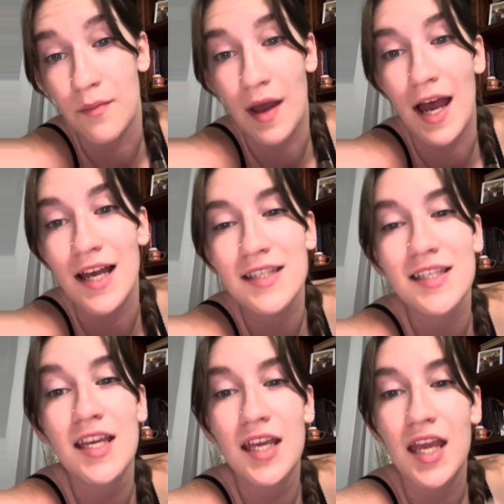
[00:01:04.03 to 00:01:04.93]
past,
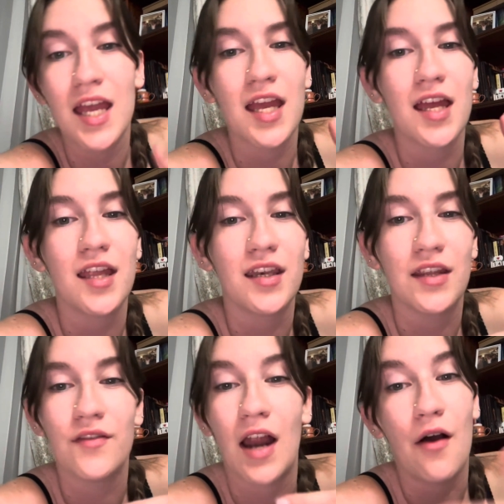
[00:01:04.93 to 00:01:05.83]
and
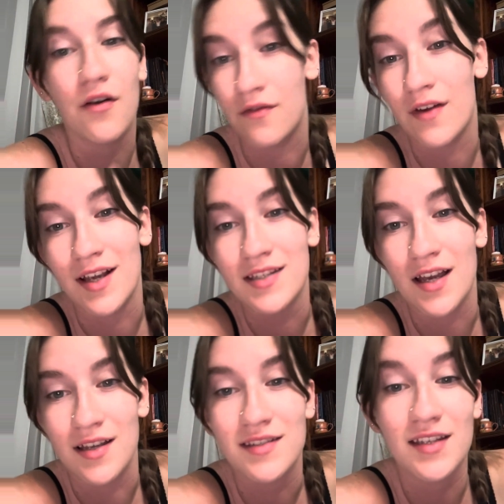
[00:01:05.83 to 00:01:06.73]
even how it affects
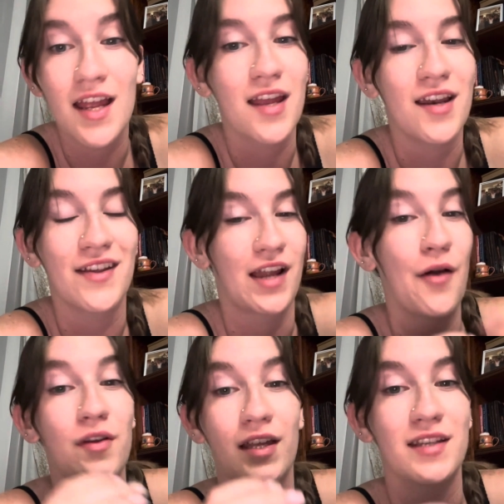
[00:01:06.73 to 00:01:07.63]
us today, and like how
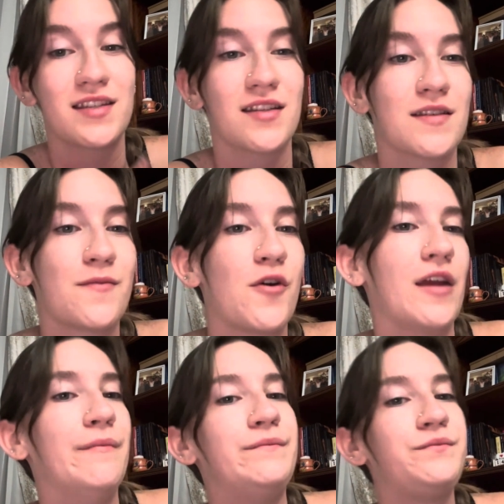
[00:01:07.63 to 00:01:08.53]
it led us to this
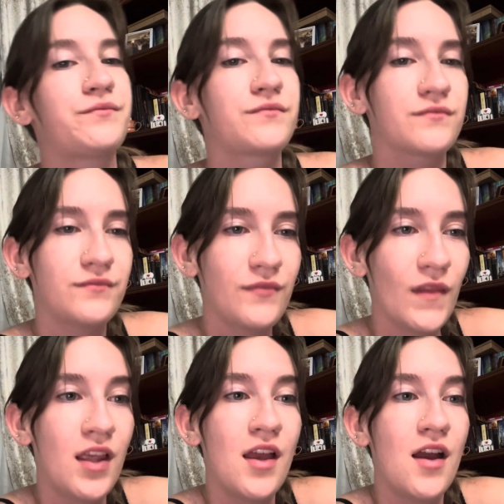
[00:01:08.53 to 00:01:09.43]
point.
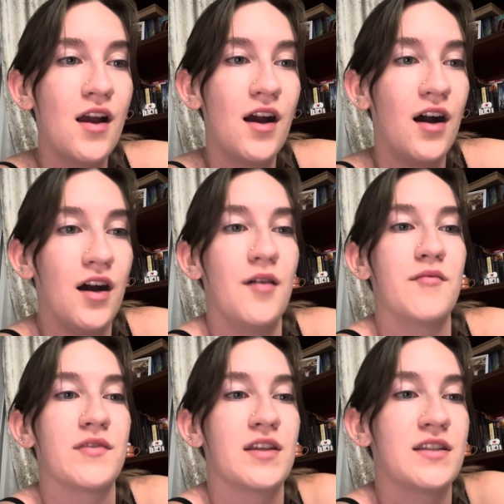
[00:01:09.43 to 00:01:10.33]

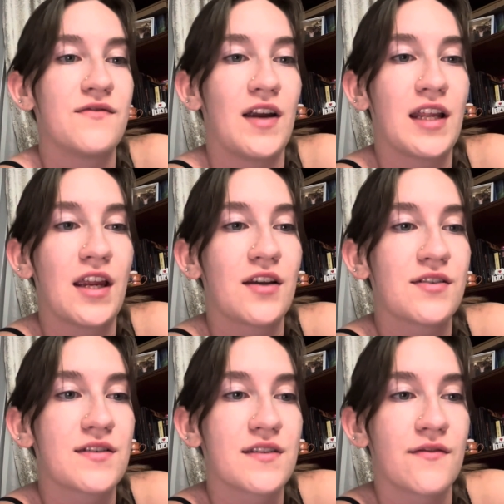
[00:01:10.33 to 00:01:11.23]
The defining
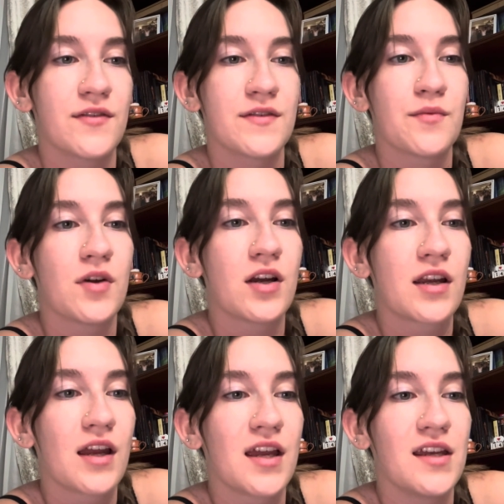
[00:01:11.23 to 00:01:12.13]
characteristics of this work
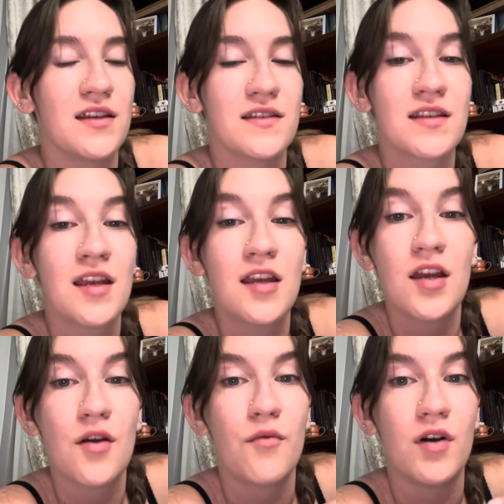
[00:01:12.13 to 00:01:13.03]
is,
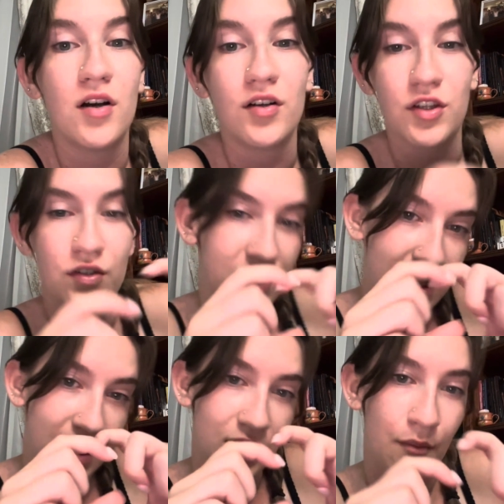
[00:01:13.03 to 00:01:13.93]
well, you'll
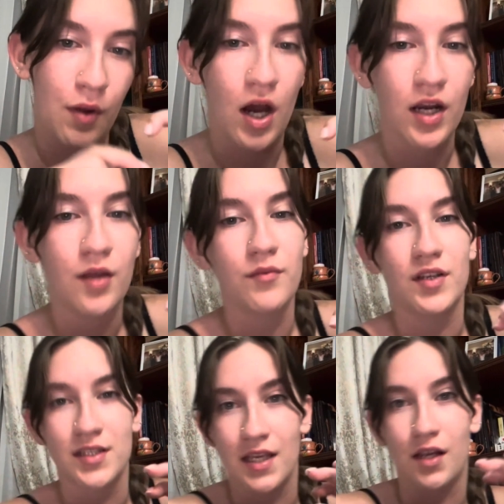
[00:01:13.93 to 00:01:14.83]
see in the bottom,
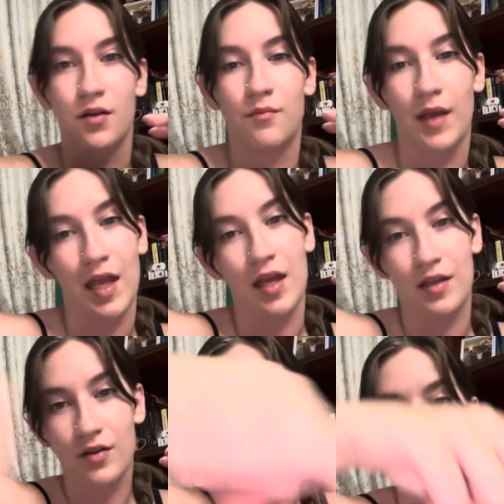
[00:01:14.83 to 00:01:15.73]
there's like a
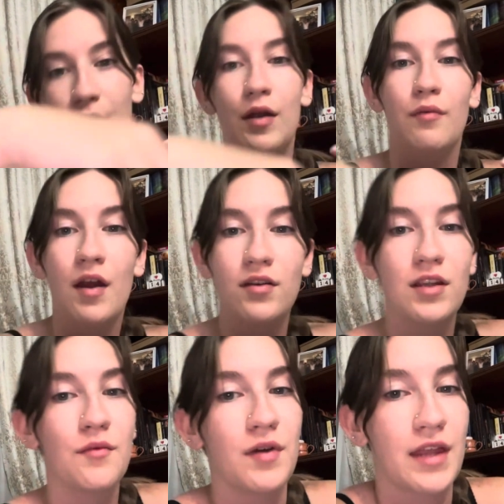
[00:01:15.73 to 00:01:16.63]
band all the way around
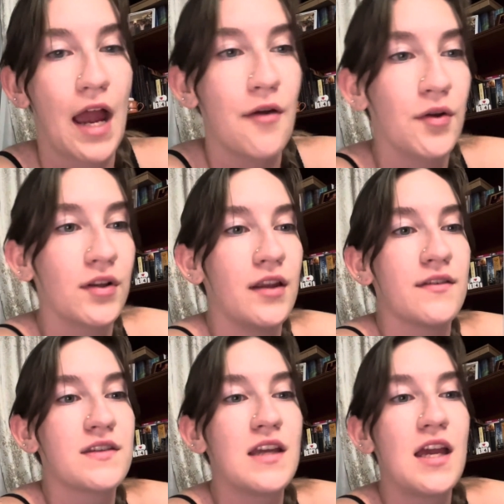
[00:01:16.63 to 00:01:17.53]
it with
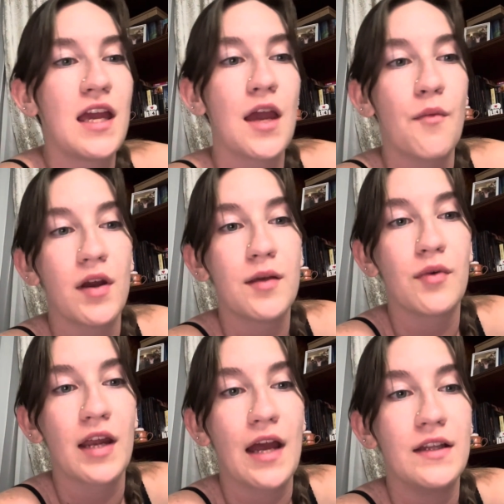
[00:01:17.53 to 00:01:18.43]
hieroglyphs, and
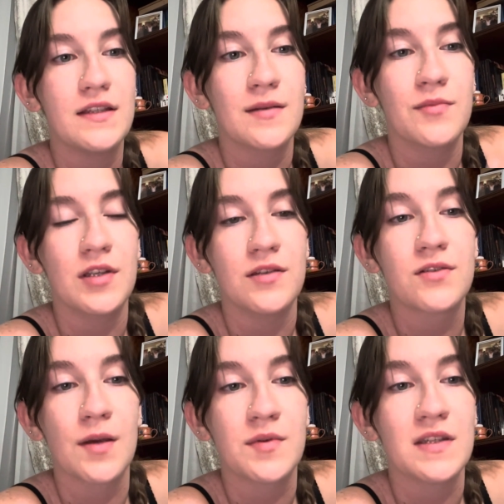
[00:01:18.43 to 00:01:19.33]
Wah-ib-re had these
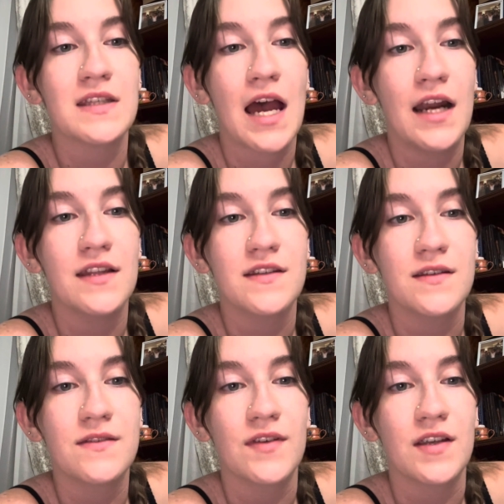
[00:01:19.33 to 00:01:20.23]
inscriptions added to the
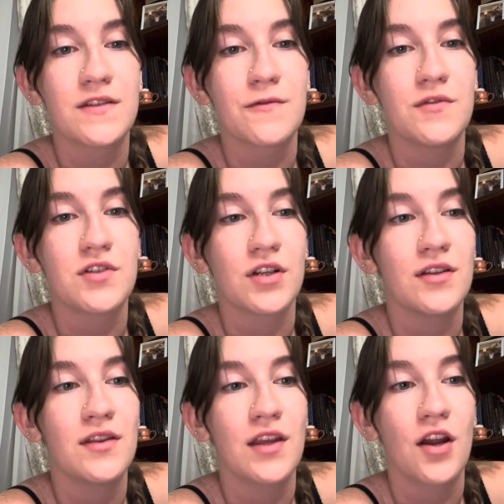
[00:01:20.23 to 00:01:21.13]
Sphinx to ensure
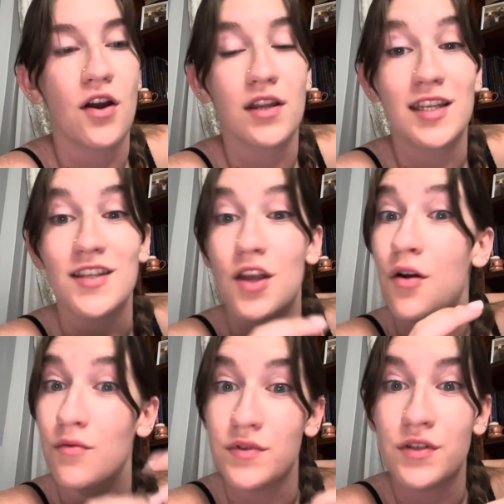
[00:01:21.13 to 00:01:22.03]
that they guarded his
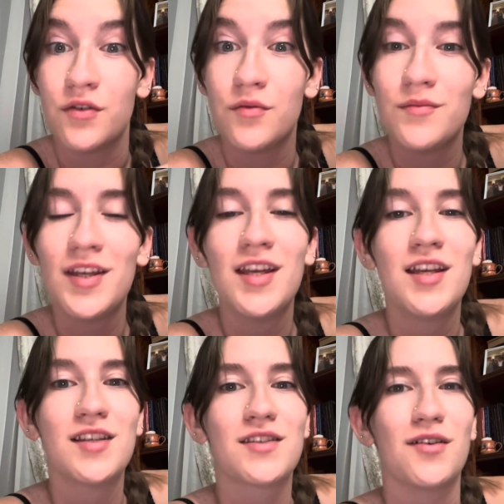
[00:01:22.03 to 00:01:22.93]
own tomb.
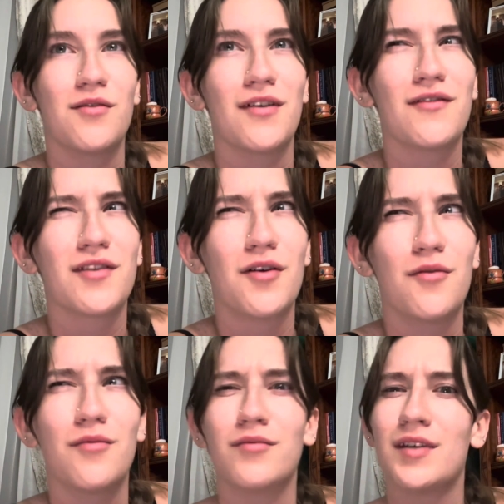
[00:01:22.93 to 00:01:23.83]
So even
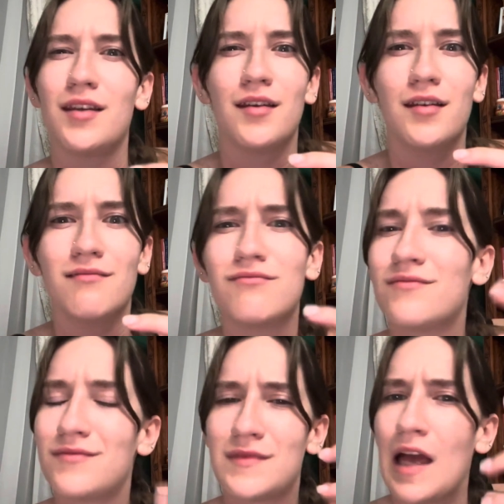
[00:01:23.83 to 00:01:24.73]
though he
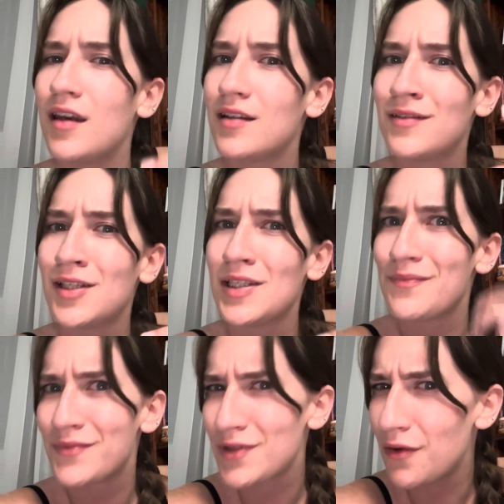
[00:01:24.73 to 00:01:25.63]
technically
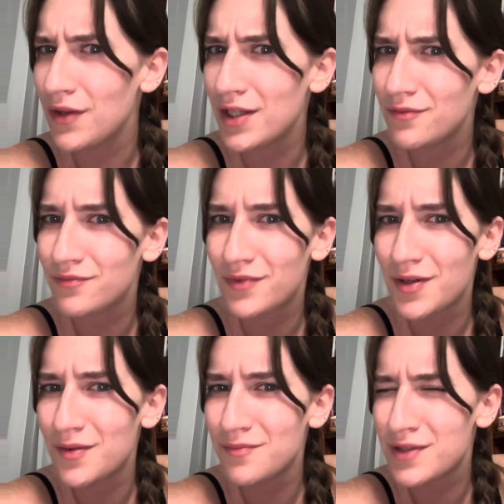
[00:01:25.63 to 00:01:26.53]
stole it
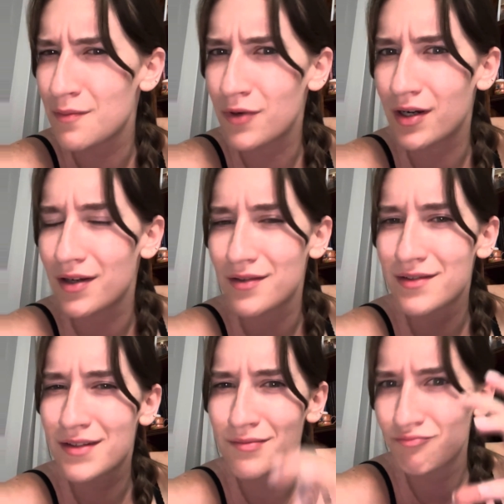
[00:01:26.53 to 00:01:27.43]
from somewhere else,